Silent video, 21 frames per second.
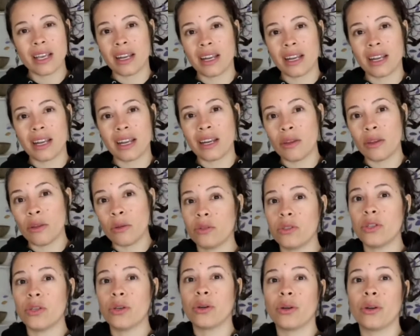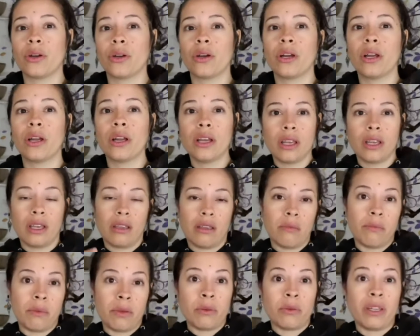and you
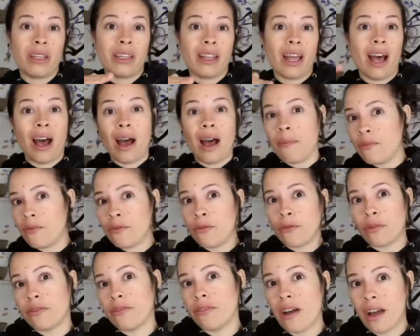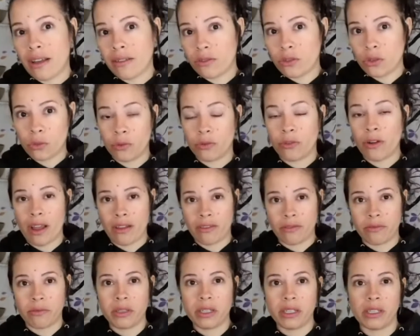build it up for 5 to
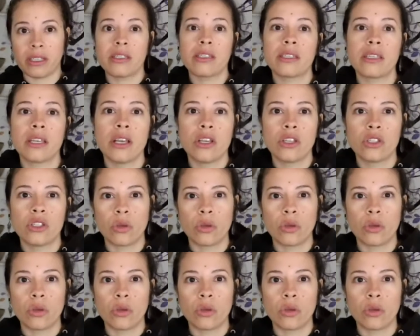5 minutes.